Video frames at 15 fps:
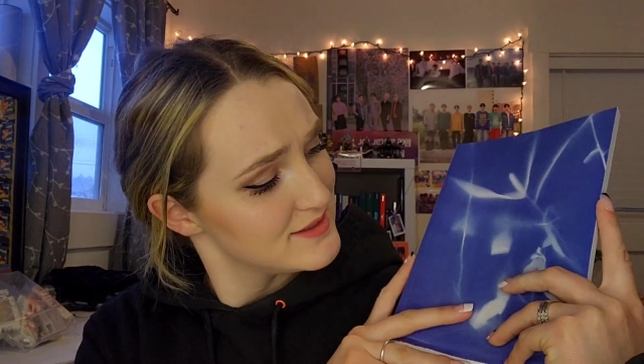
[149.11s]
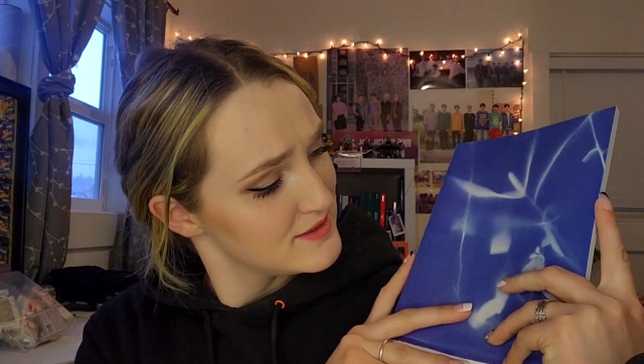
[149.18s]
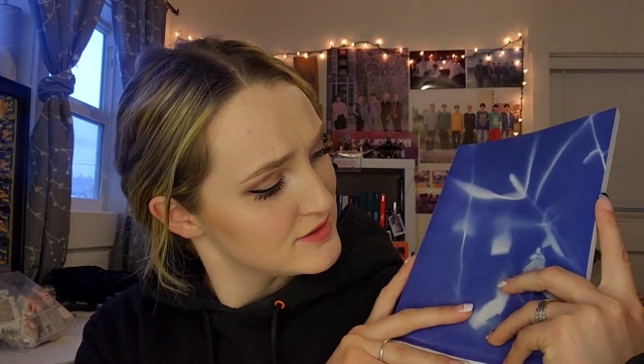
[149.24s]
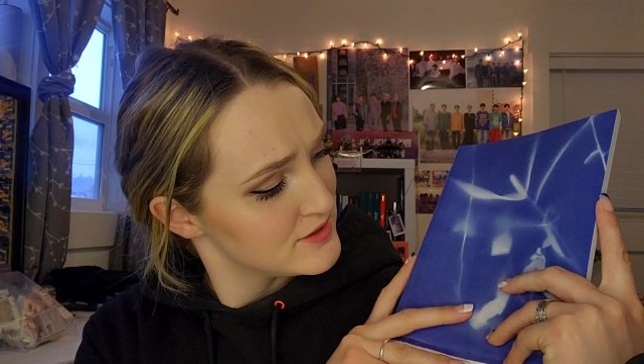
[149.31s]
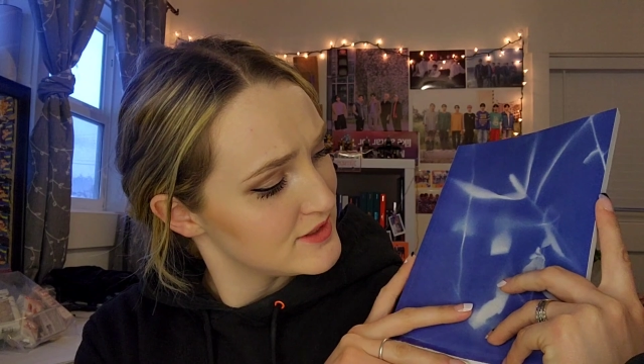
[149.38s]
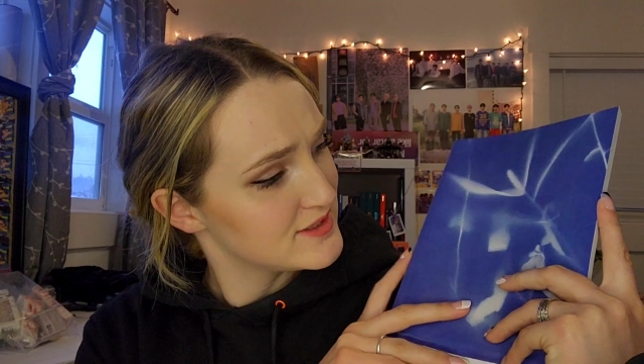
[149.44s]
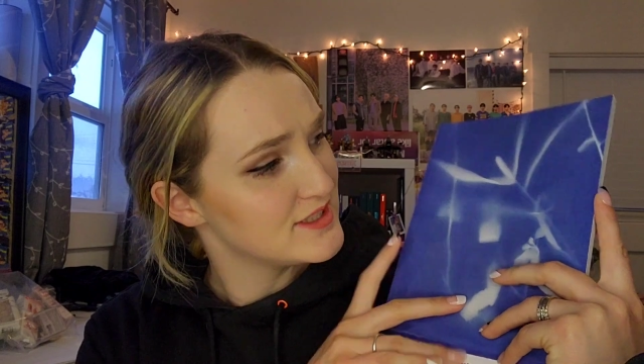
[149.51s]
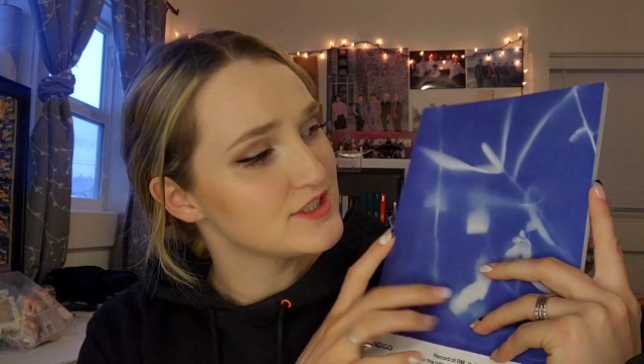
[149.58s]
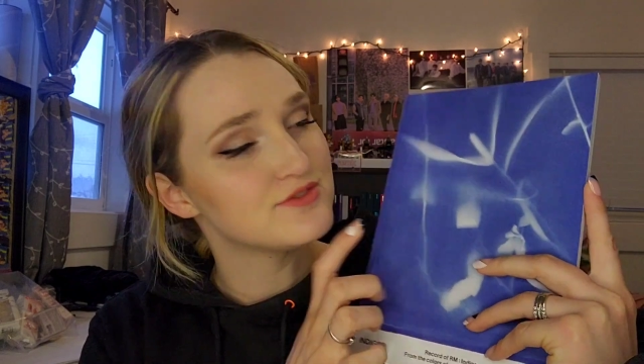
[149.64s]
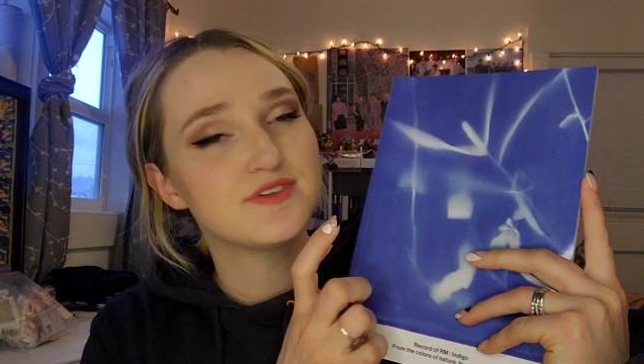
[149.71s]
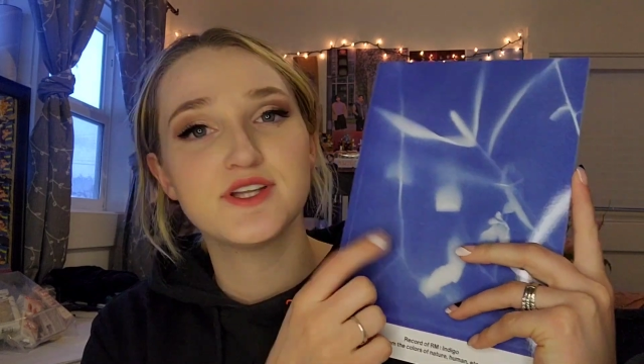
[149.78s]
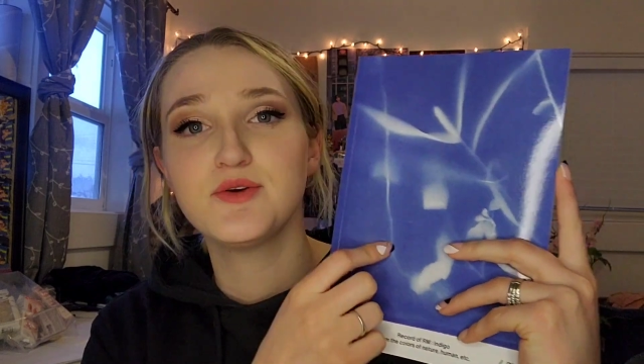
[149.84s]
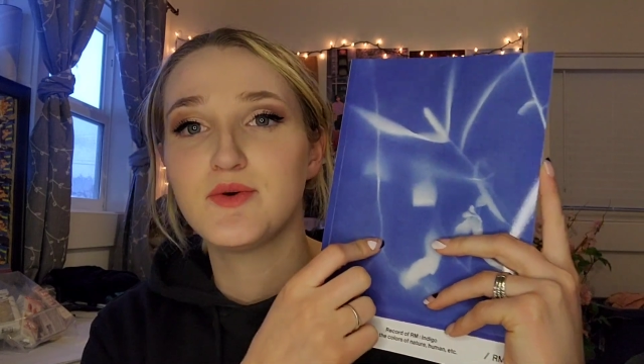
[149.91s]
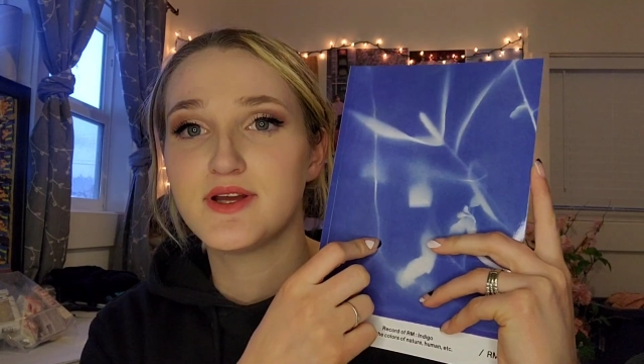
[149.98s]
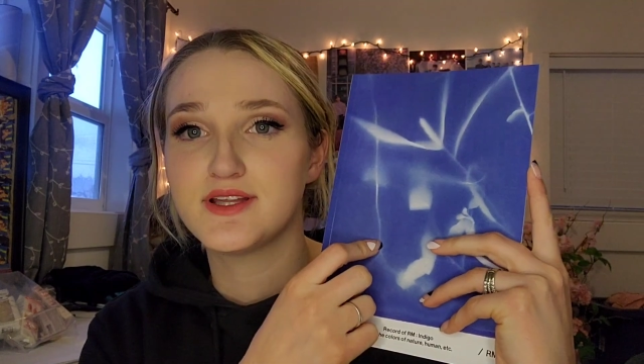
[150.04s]
Is this
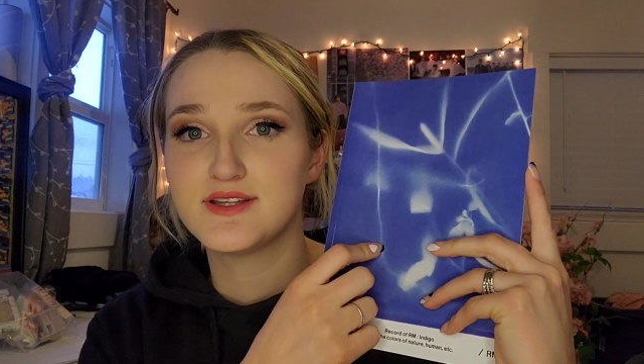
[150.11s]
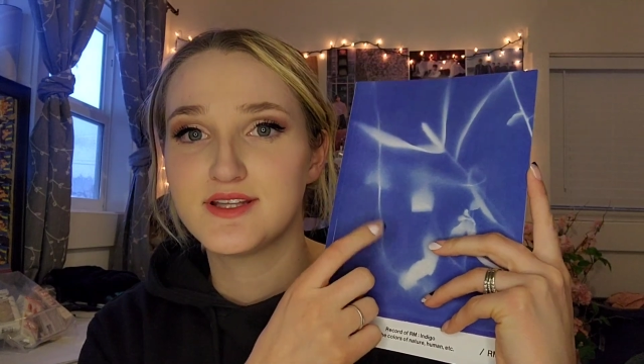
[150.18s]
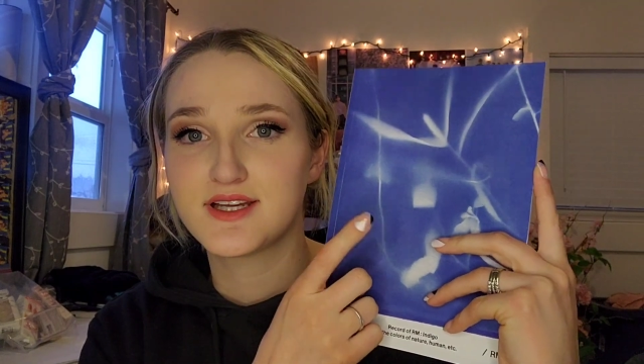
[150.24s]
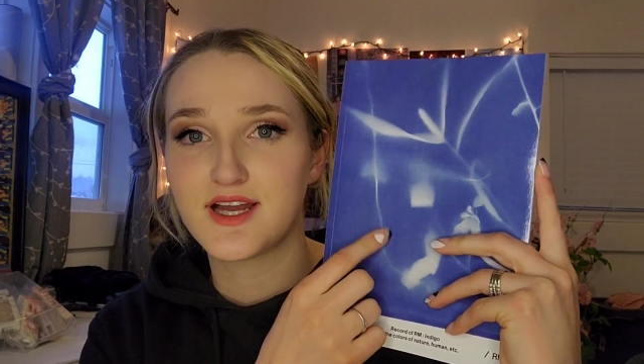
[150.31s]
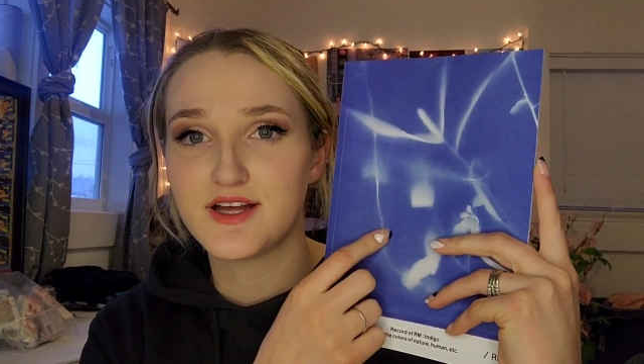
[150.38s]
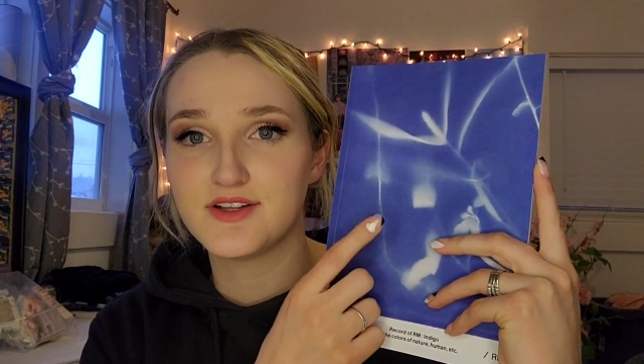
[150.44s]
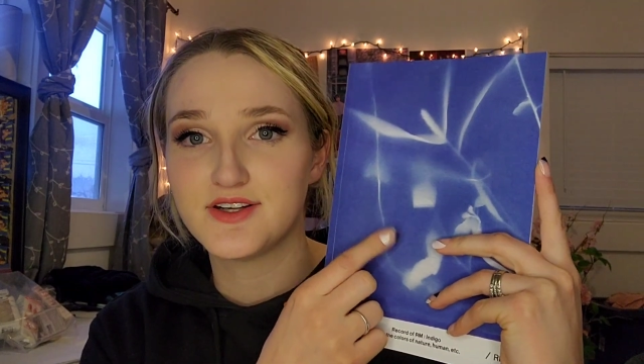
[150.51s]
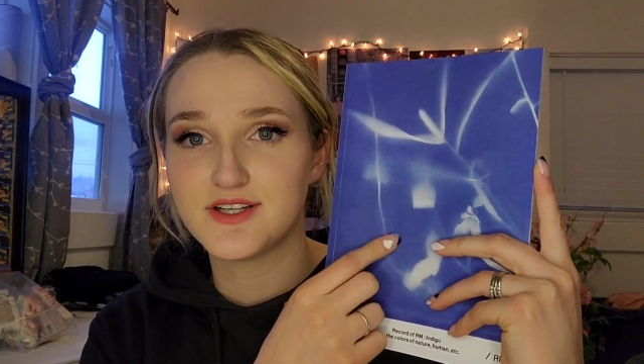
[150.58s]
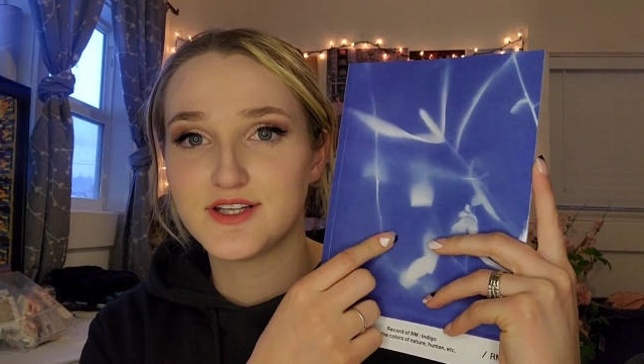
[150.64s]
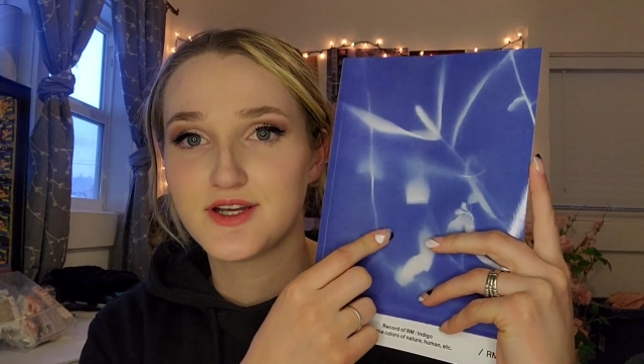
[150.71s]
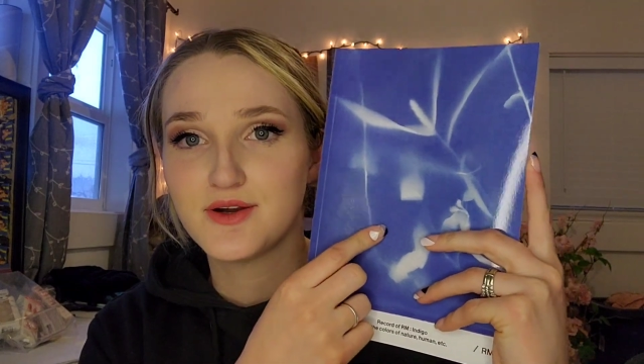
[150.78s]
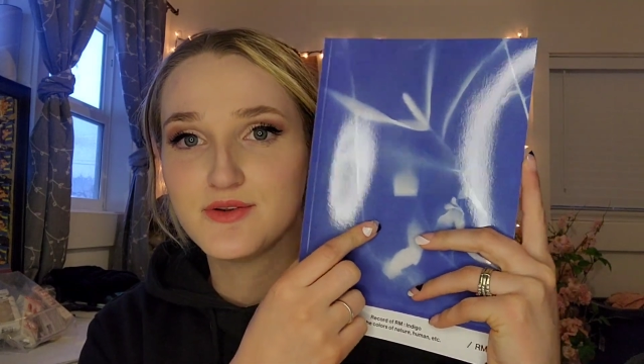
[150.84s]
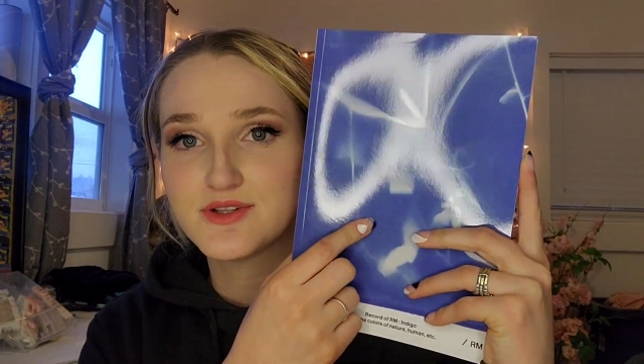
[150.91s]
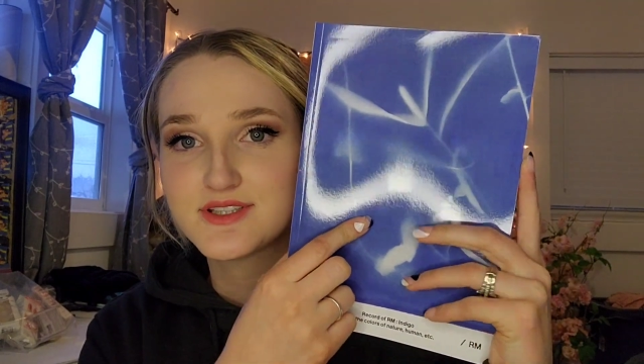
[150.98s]
really what the color indigo